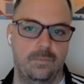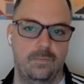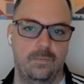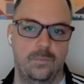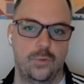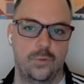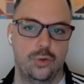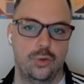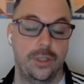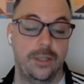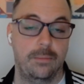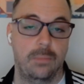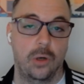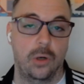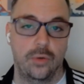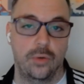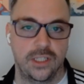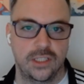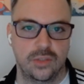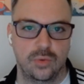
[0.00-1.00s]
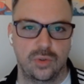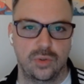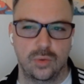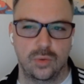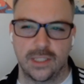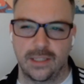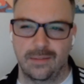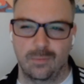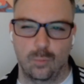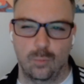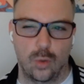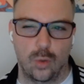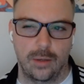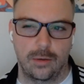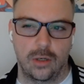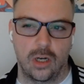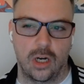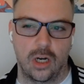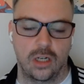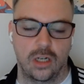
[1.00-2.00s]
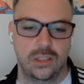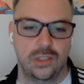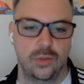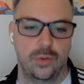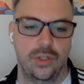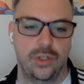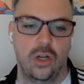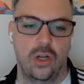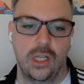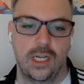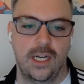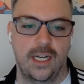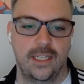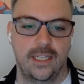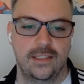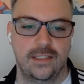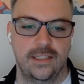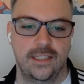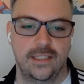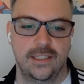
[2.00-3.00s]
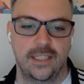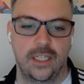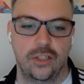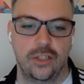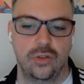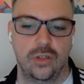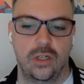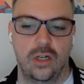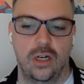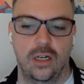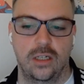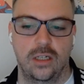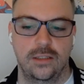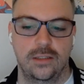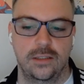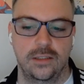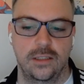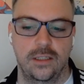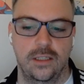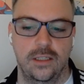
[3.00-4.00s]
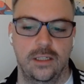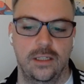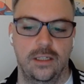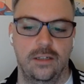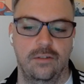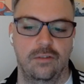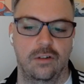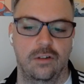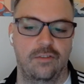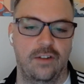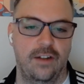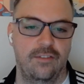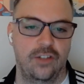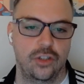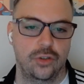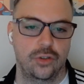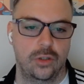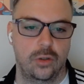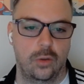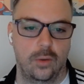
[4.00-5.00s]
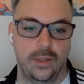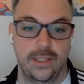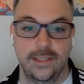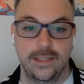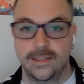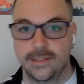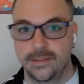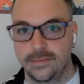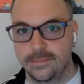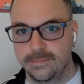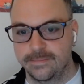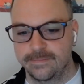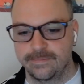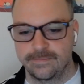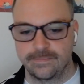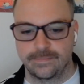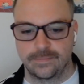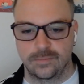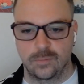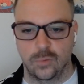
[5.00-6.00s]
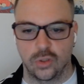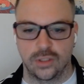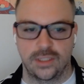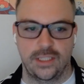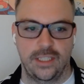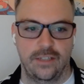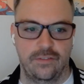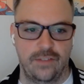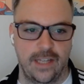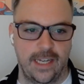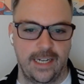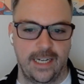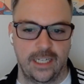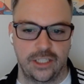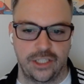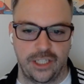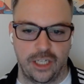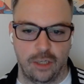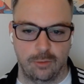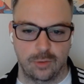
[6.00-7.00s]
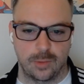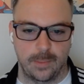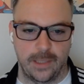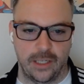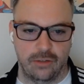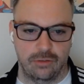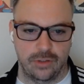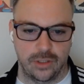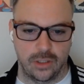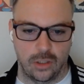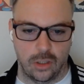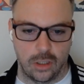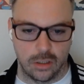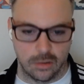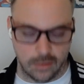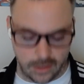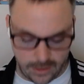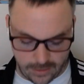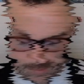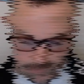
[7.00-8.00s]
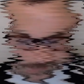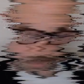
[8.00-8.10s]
streak bonus, which was like 1 card. So in all, I got 6 extra cards for 500 coins. We'll see if that actually helps me out in the long run.